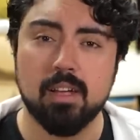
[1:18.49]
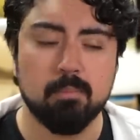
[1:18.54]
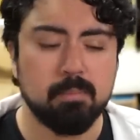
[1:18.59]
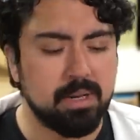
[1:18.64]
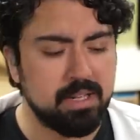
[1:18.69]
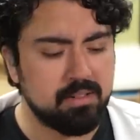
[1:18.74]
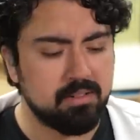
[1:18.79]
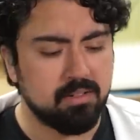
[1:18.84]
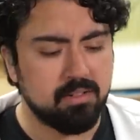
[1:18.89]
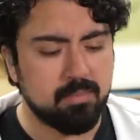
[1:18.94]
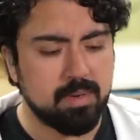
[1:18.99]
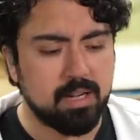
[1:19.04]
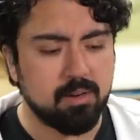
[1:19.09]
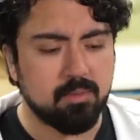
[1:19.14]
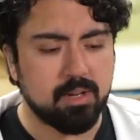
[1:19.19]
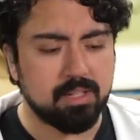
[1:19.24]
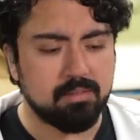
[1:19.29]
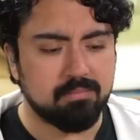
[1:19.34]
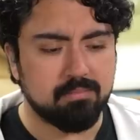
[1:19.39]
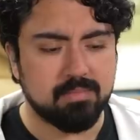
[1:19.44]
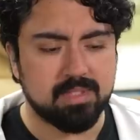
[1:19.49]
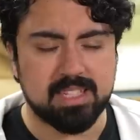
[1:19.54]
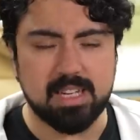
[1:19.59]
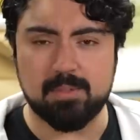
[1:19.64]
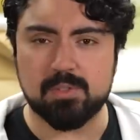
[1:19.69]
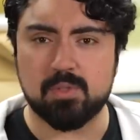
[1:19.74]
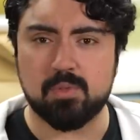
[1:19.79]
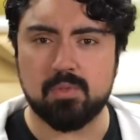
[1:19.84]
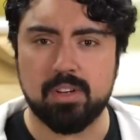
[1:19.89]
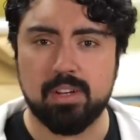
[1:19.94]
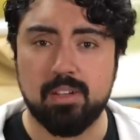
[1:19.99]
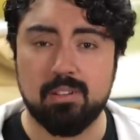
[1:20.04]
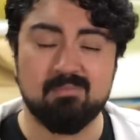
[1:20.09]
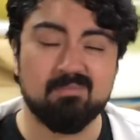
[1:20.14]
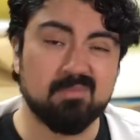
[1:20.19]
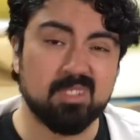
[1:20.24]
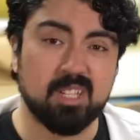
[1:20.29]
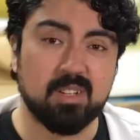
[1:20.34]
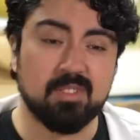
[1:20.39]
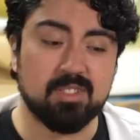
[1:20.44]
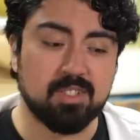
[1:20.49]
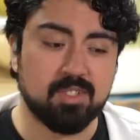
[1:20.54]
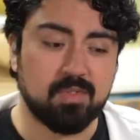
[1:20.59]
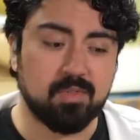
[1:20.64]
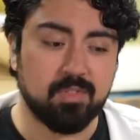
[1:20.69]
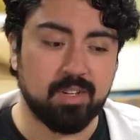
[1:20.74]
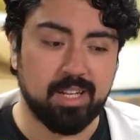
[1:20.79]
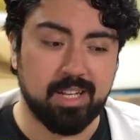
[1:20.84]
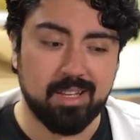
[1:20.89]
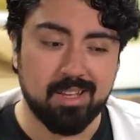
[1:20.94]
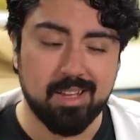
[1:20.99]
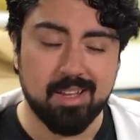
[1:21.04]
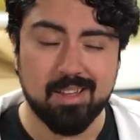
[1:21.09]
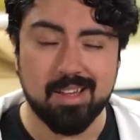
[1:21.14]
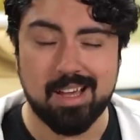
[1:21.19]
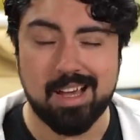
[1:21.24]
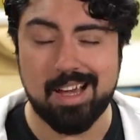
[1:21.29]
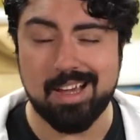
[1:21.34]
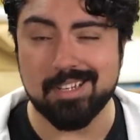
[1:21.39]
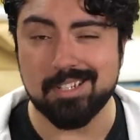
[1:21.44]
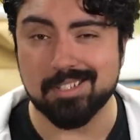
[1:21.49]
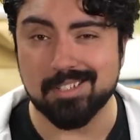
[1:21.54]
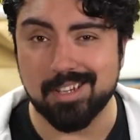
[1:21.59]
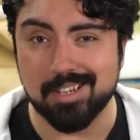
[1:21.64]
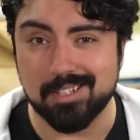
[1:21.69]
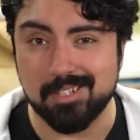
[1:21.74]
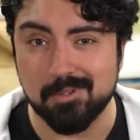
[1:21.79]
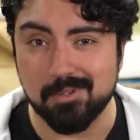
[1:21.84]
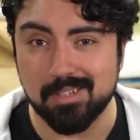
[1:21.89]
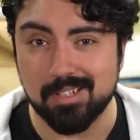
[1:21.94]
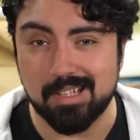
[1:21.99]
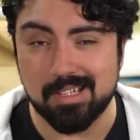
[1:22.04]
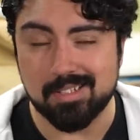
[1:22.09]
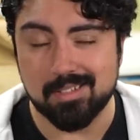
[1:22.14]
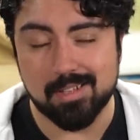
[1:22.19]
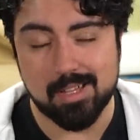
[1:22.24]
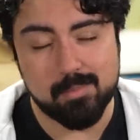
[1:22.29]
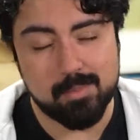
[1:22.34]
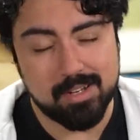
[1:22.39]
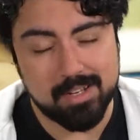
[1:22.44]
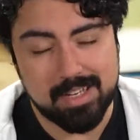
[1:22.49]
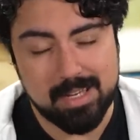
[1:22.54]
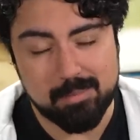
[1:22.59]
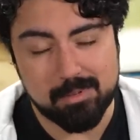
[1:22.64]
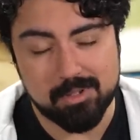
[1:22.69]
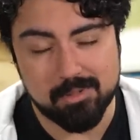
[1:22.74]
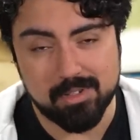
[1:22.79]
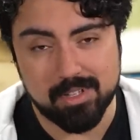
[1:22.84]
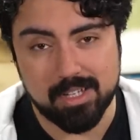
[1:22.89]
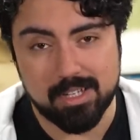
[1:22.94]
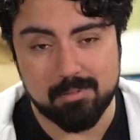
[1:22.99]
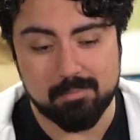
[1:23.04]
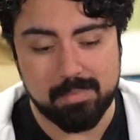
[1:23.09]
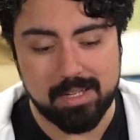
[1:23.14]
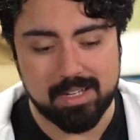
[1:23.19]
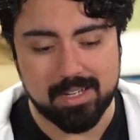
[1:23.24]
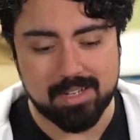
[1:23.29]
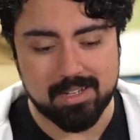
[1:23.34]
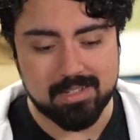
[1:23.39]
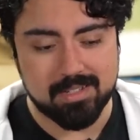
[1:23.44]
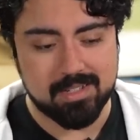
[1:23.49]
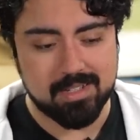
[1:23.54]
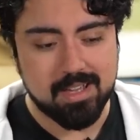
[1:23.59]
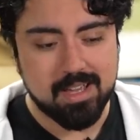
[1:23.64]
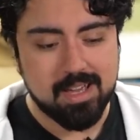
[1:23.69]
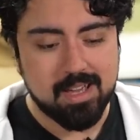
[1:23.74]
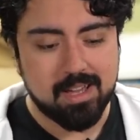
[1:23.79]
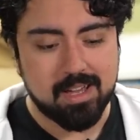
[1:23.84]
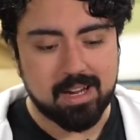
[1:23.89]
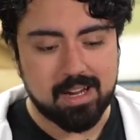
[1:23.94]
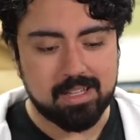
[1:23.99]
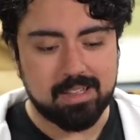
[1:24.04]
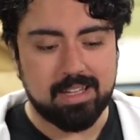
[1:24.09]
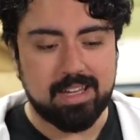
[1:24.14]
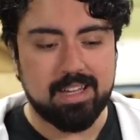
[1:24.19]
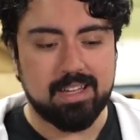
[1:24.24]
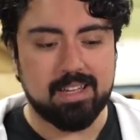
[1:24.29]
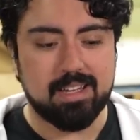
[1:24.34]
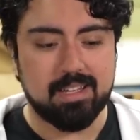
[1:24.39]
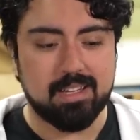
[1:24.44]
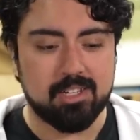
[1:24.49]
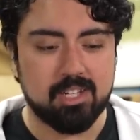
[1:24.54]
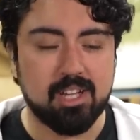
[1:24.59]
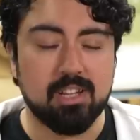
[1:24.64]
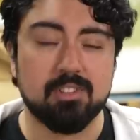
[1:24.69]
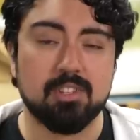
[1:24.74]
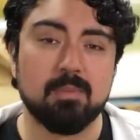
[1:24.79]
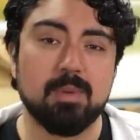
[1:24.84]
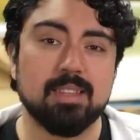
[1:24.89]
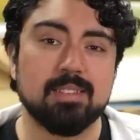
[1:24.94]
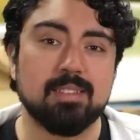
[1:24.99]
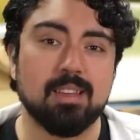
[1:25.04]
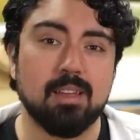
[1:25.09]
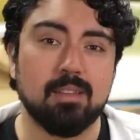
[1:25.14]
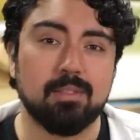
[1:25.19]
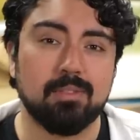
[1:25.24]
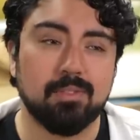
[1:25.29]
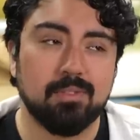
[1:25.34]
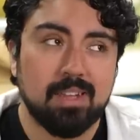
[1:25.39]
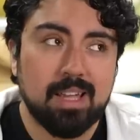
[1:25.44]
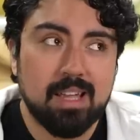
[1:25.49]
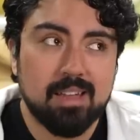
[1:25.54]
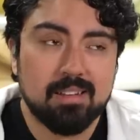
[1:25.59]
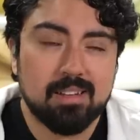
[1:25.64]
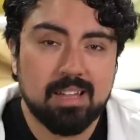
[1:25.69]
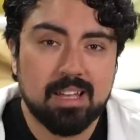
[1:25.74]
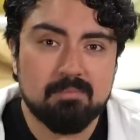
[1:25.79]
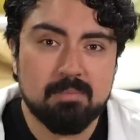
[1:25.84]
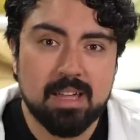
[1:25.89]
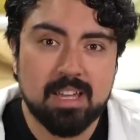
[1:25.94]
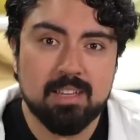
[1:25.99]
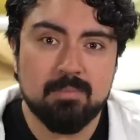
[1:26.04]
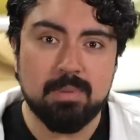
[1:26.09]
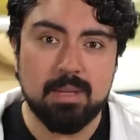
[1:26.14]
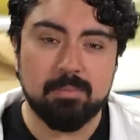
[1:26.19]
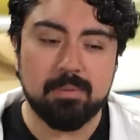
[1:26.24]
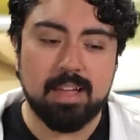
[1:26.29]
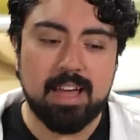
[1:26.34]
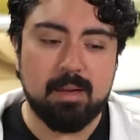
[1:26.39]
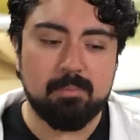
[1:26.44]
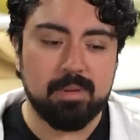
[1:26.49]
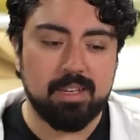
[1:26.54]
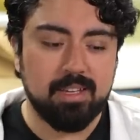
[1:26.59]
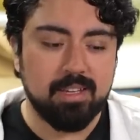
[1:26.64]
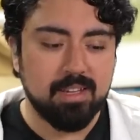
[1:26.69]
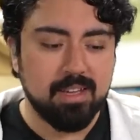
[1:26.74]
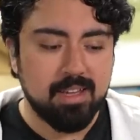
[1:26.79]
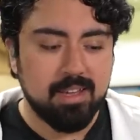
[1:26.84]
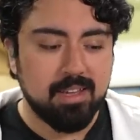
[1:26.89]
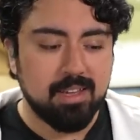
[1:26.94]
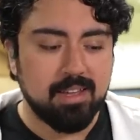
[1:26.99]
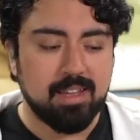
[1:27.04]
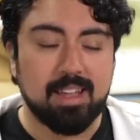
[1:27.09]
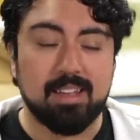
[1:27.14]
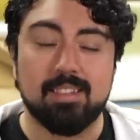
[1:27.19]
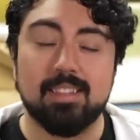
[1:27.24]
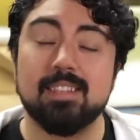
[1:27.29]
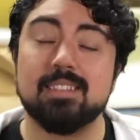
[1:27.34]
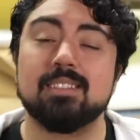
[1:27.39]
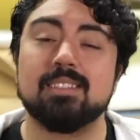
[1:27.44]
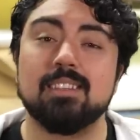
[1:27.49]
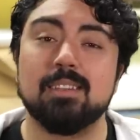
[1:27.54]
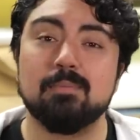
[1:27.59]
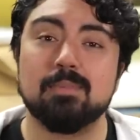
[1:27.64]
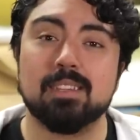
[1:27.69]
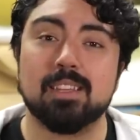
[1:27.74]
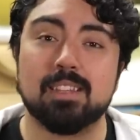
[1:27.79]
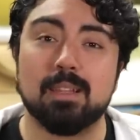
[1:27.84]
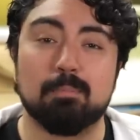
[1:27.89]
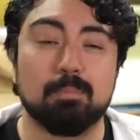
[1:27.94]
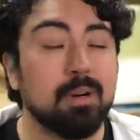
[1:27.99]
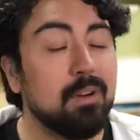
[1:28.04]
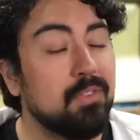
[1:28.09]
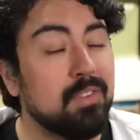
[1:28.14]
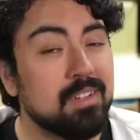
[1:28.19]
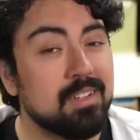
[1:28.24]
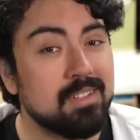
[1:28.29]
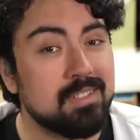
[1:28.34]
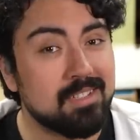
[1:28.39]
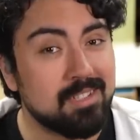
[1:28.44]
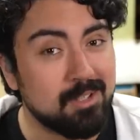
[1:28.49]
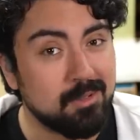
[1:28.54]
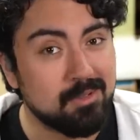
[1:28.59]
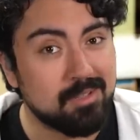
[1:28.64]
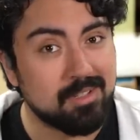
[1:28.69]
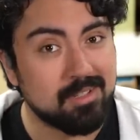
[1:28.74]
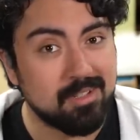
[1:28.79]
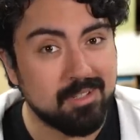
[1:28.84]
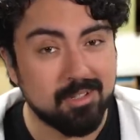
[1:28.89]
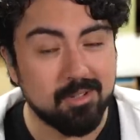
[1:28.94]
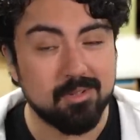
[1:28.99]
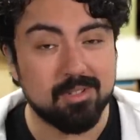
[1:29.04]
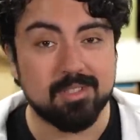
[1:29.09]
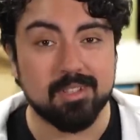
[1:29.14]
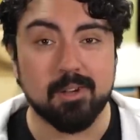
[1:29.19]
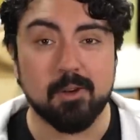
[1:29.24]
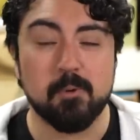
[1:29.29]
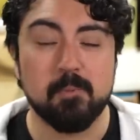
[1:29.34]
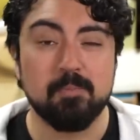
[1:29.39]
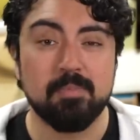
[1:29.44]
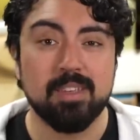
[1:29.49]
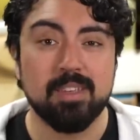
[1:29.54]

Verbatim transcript: But no matter what, stuff's free, service is free. I just like doing this. I'm gonna keep doing it because I like challenging myself and I like making people happy and this seems like the perfect excuse to do so.